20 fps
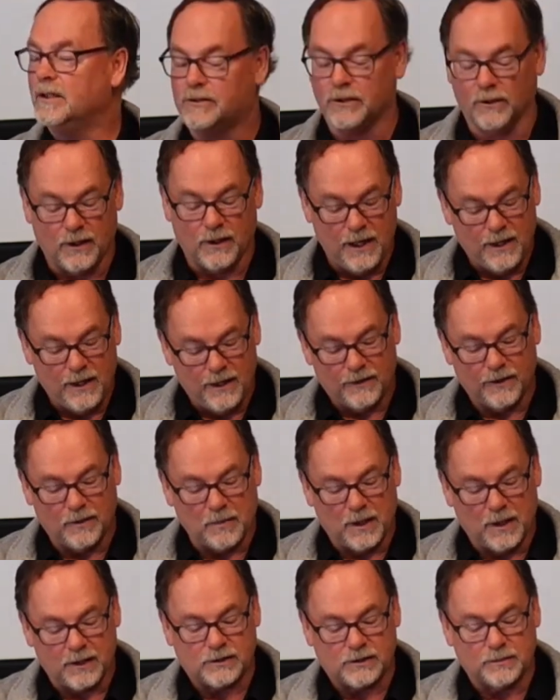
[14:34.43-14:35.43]
So there
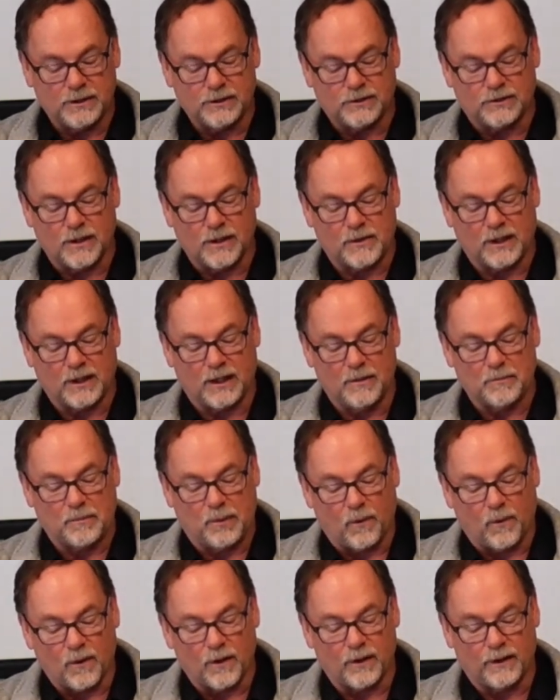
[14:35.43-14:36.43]
must have been something
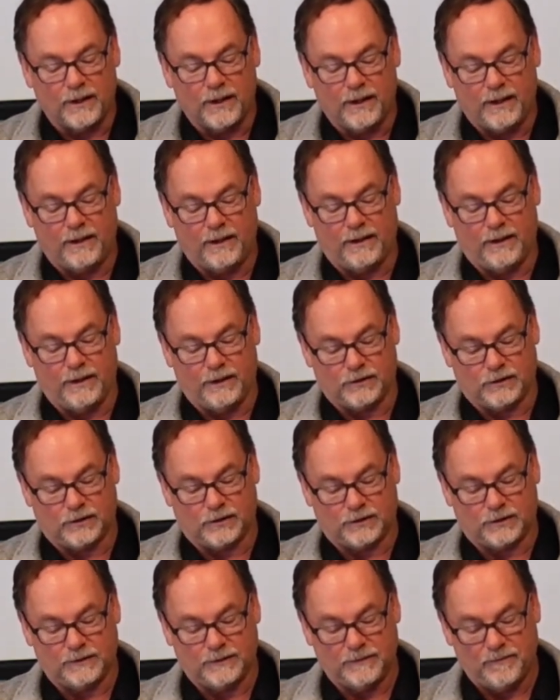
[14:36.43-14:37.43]
important in
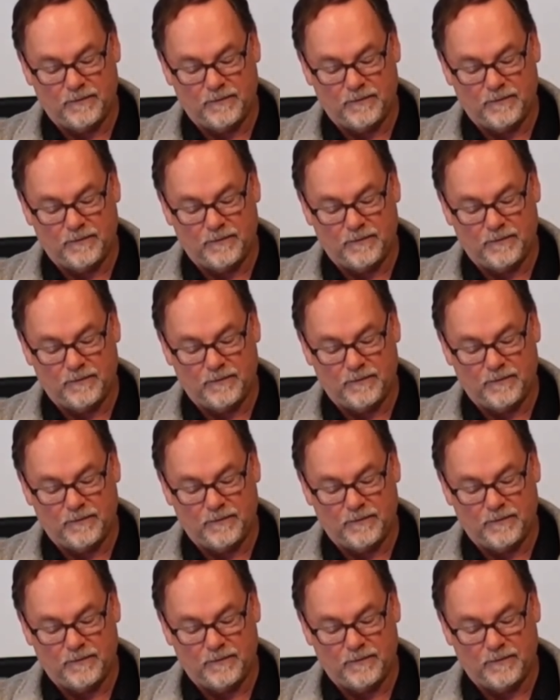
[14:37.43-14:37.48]
this